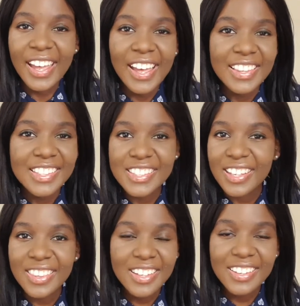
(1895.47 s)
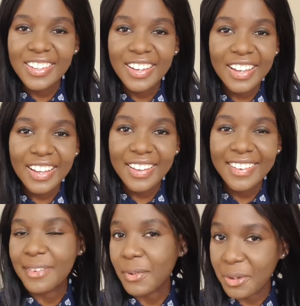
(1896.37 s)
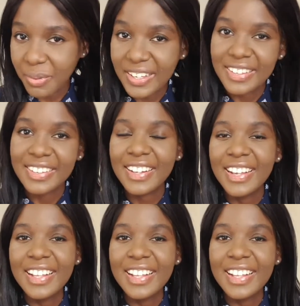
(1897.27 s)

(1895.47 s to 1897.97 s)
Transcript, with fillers: And there's nothing, in my opinion,